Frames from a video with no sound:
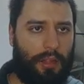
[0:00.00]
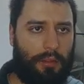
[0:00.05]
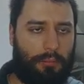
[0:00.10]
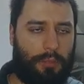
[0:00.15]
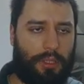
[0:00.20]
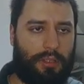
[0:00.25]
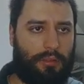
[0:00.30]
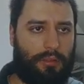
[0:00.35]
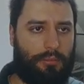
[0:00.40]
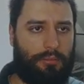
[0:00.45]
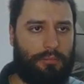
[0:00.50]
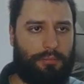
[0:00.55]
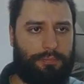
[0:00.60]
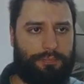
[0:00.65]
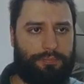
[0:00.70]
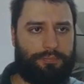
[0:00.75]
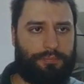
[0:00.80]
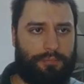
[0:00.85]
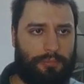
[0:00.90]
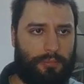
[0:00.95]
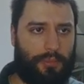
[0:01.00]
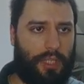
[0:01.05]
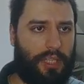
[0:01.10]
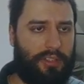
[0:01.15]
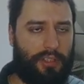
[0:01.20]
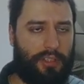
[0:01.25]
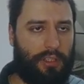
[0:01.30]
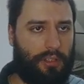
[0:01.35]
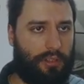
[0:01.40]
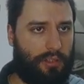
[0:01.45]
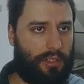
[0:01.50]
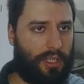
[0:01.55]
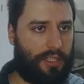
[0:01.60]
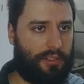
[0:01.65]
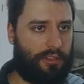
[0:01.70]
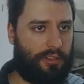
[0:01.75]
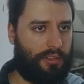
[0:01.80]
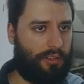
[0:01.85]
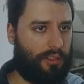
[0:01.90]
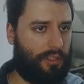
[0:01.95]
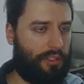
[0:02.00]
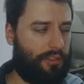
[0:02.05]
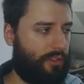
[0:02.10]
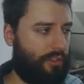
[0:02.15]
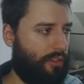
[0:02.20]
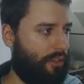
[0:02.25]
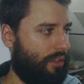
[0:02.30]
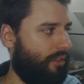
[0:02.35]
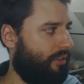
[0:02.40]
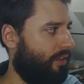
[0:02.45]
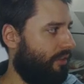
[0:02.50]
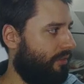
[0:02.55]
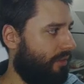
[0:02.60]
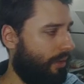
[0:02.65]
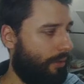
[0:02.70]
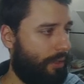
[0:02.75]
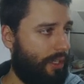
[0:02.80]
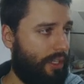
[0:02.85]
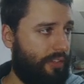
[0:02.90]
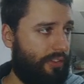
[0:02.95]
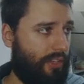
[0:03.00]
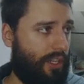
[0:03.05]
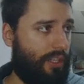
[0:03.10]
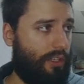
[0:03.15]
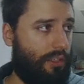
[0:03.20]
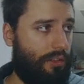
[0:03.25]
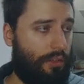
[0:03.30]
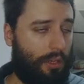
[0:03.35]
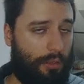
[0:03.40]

But that's it. That's it's it's a very nice editor.